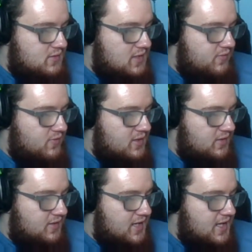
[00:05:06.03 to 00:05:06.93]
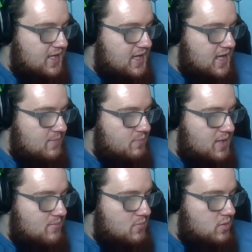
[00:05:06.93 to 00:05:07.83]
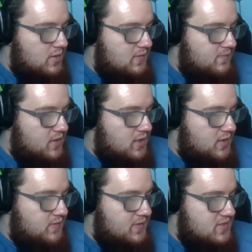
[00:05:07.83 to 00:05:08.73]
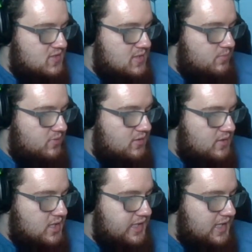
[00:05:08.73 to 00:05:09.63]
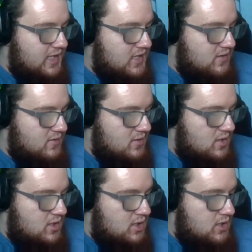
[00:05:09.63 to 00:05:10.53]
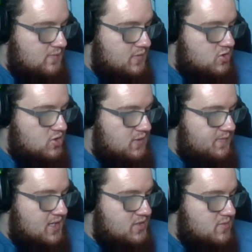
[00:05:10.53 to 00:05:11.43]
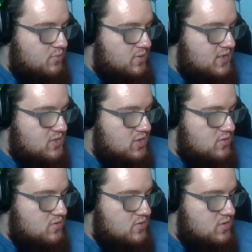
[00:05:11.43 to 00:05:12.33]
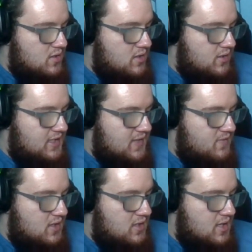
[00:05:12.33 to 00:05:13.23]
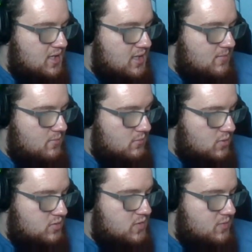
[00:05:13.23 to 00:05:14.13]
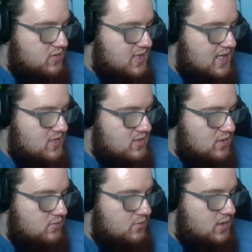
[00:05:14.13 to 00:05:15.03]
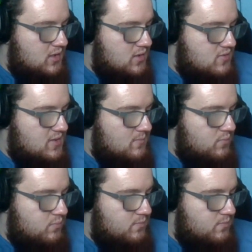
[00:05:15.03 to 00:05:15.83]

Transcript: differently a bit more involved than simply logging in. For 2,000 points, users are given um, multiple tasks, including using